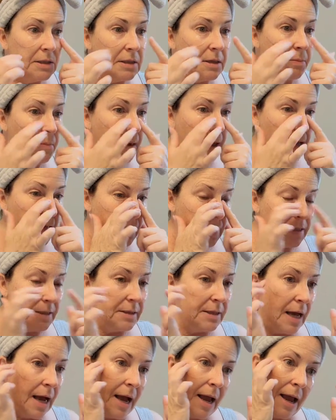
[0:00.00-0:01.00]
to make
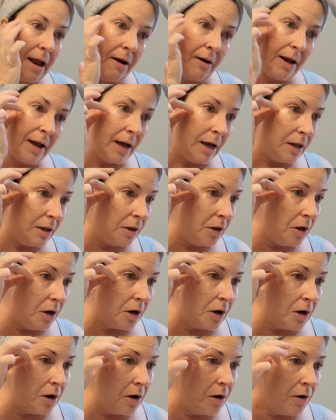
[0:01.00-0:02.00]
this eye area
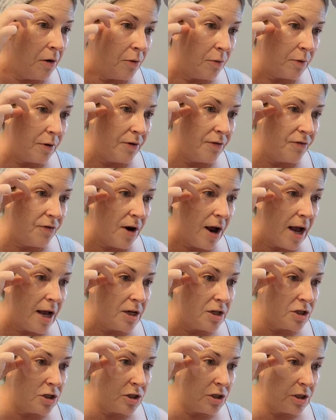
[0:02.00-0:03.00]
look
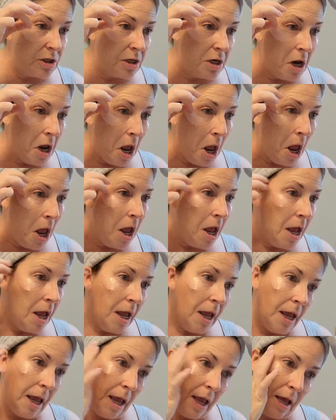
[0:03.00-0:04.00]
refreshed
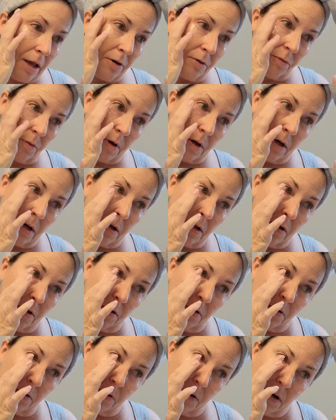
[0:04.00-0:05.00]
and
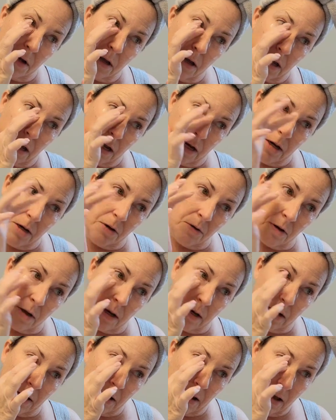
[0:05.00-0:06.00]
renewed. And you
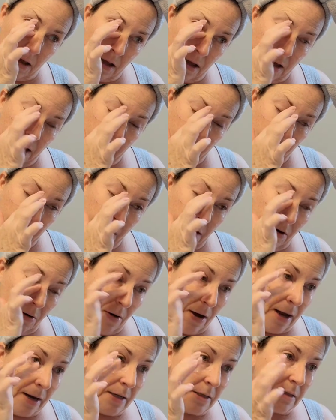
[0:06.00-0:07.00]
can, you know,
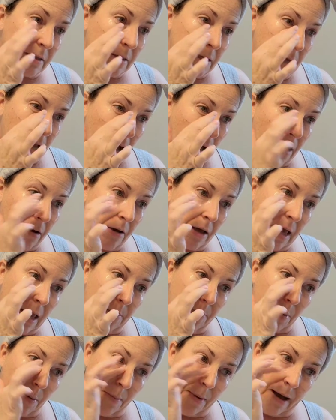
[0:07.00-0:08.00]
honestly, I'll
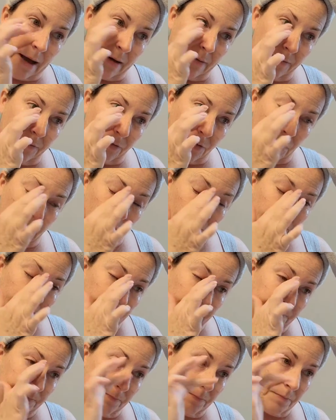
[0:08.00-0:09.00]
keep them on for
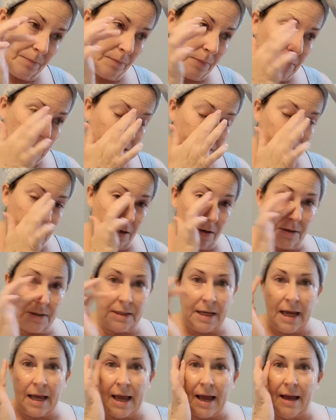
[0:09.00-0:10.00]
as long as
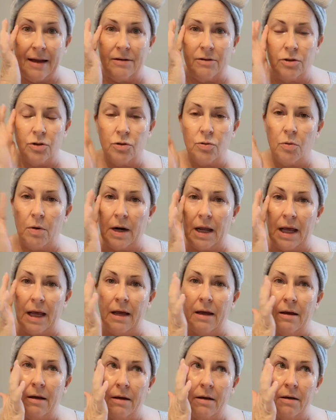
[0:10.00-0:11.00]
I can,
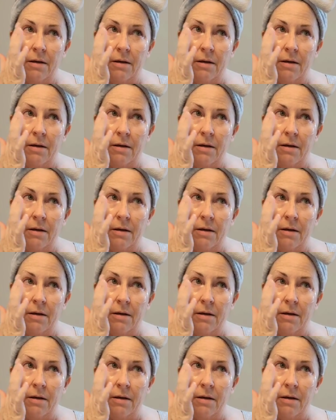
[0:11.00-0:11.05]
20,